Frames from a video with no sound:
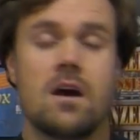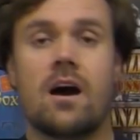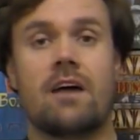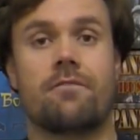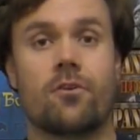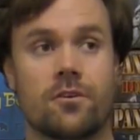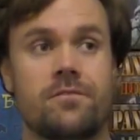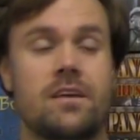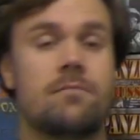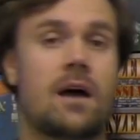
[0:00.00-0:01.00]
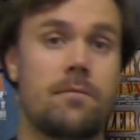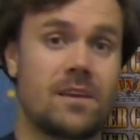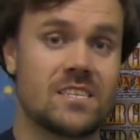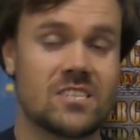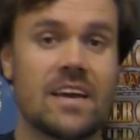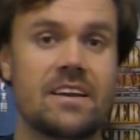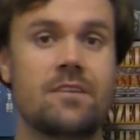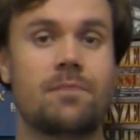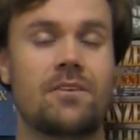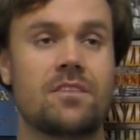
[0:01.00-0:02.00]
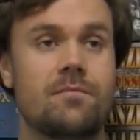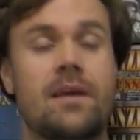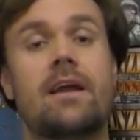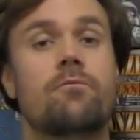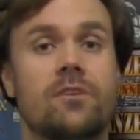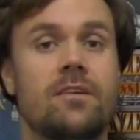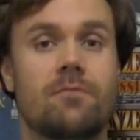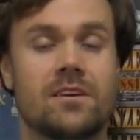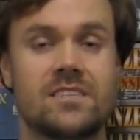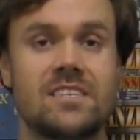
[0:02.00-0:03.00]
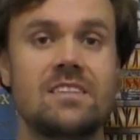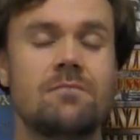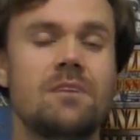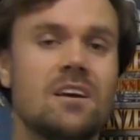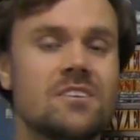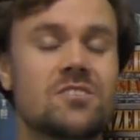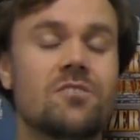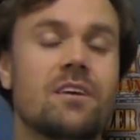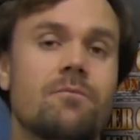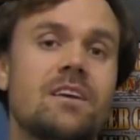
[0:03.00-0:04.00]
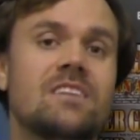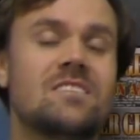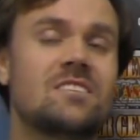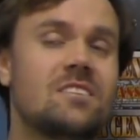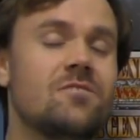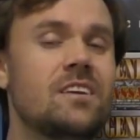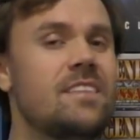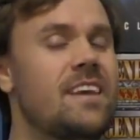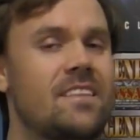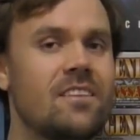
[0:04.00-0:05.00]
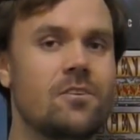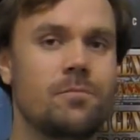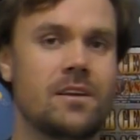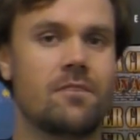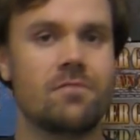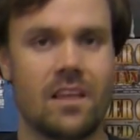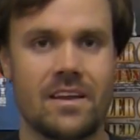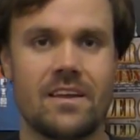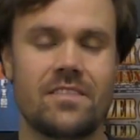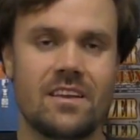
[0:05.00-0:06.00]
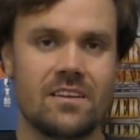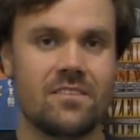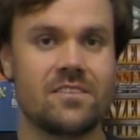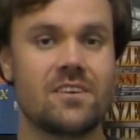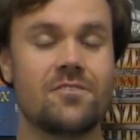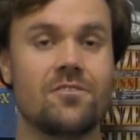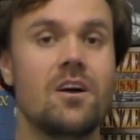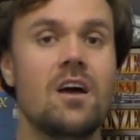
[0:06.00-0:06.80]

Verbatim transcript: I've heard of them them, I'm excited about them, and I really want to see them so that we can still get that little bit of light at the end of the tunnel.